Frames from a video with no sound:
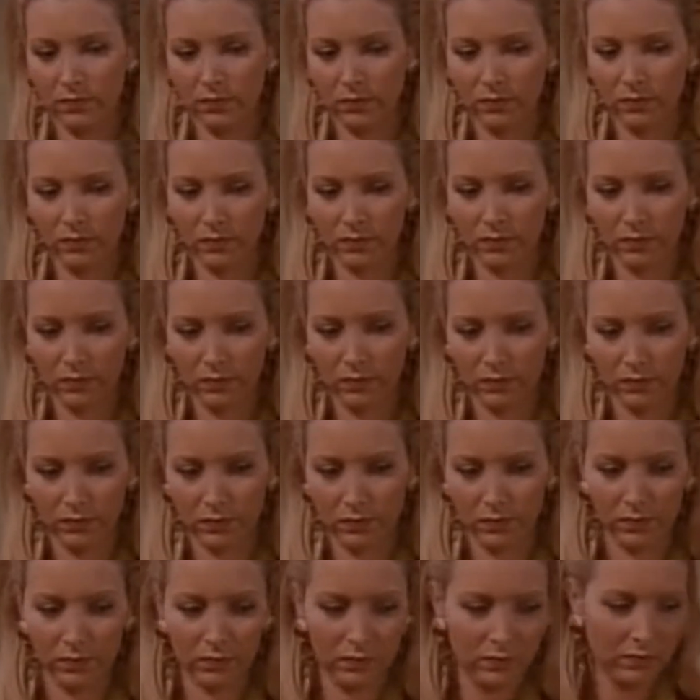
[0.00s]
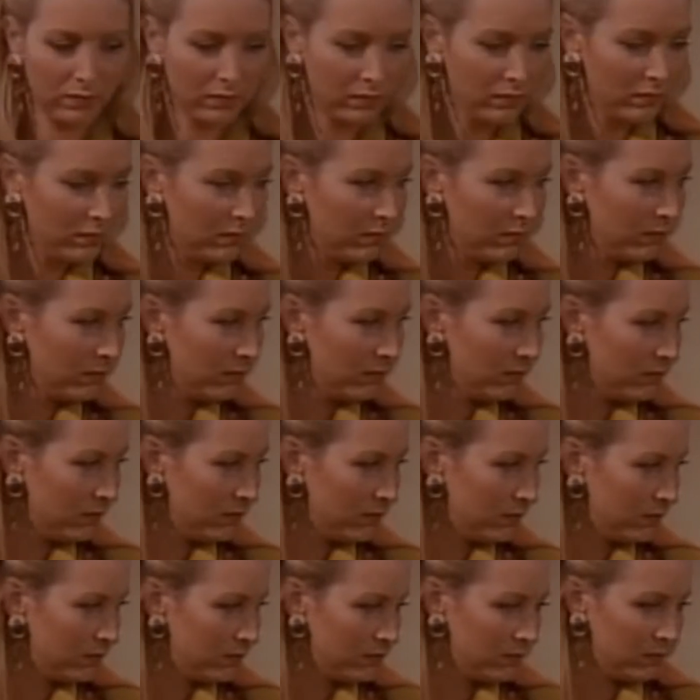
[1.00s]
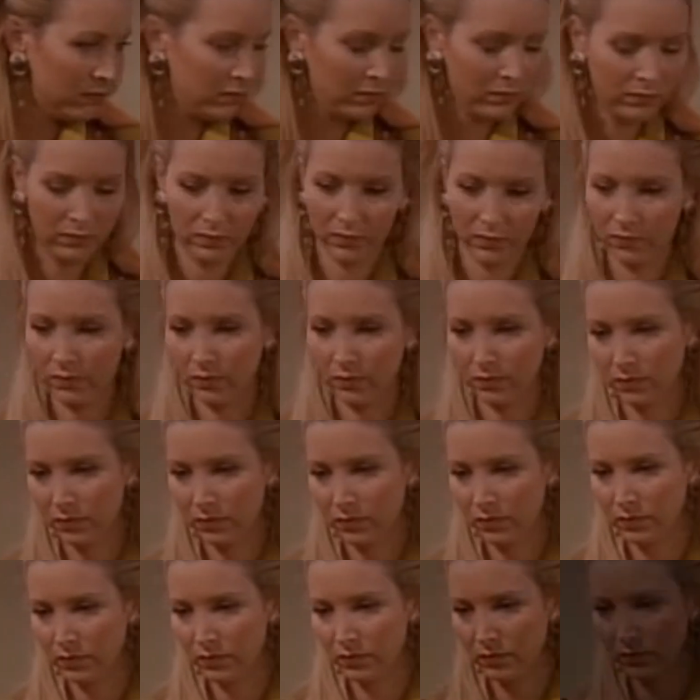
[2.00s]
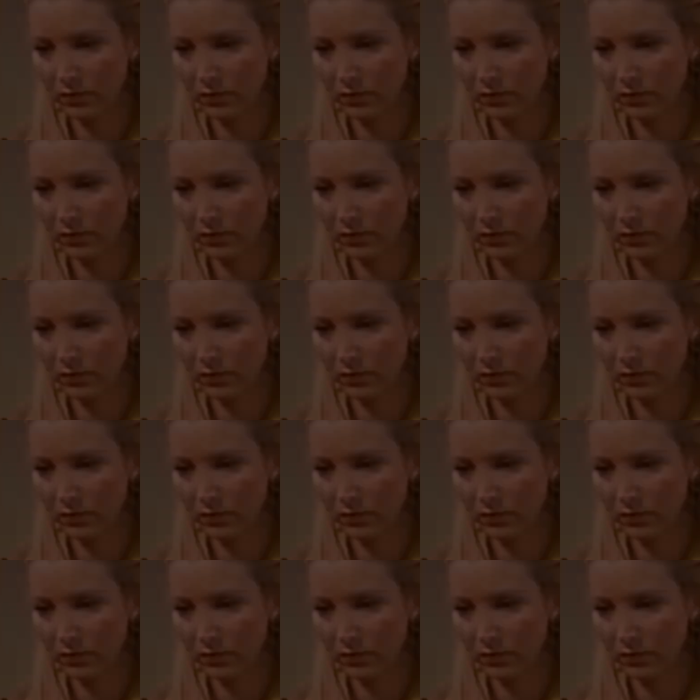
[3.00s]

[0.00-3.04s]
The person shown says nothing.